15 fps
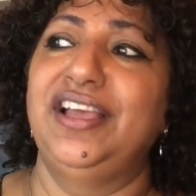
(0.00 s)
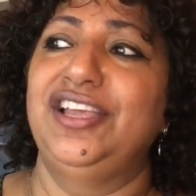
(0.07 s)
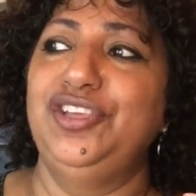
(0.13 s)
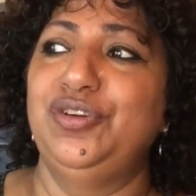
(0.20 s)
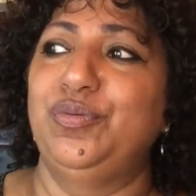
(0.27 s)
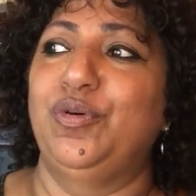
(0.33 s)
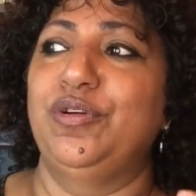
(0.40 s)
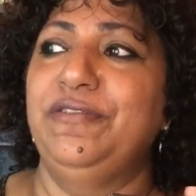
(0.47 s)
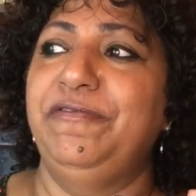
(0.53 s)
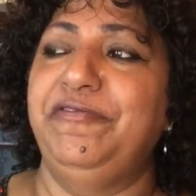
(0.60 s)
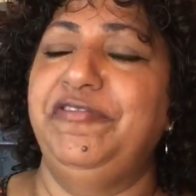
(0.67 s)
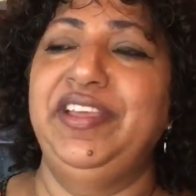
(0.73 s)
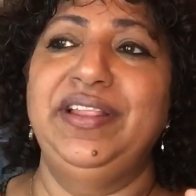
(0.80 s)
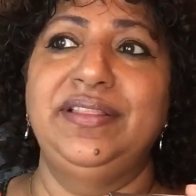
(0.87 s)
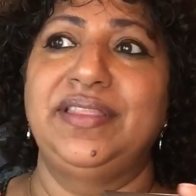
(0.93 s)
You won't
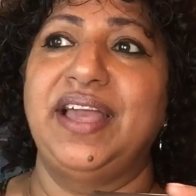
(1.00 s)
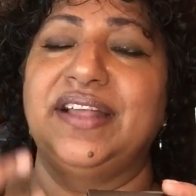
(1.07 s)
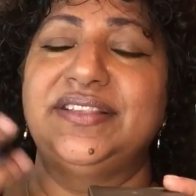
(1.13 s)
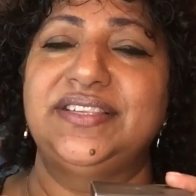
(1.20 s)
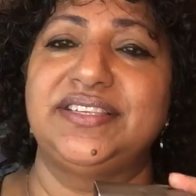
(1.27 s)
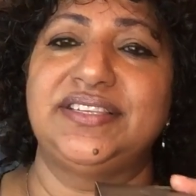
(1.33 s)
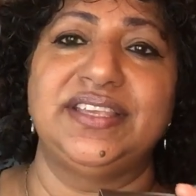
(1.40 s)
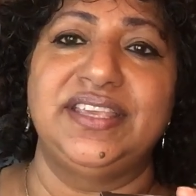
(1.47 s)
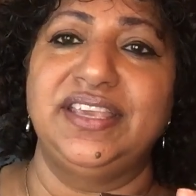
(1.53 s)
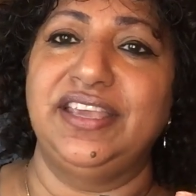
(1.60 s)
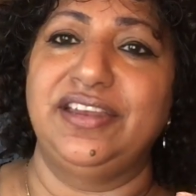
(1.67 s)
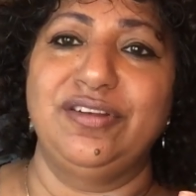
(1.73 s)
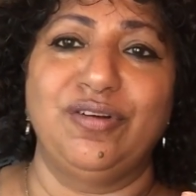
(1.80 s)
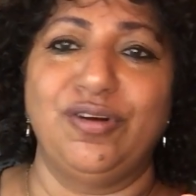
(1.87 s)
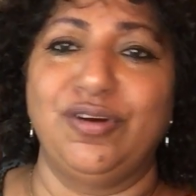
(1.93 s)
feel that sticky
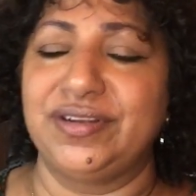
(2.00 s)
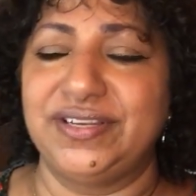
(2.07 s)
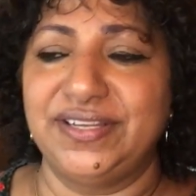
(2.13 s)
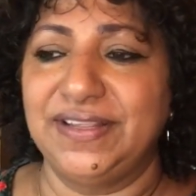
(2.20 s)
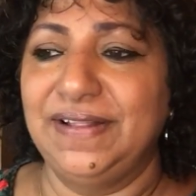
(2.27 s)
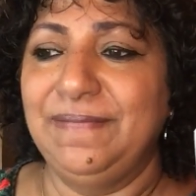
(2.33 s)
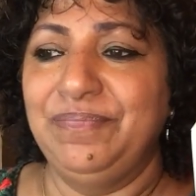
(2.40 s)
and hot.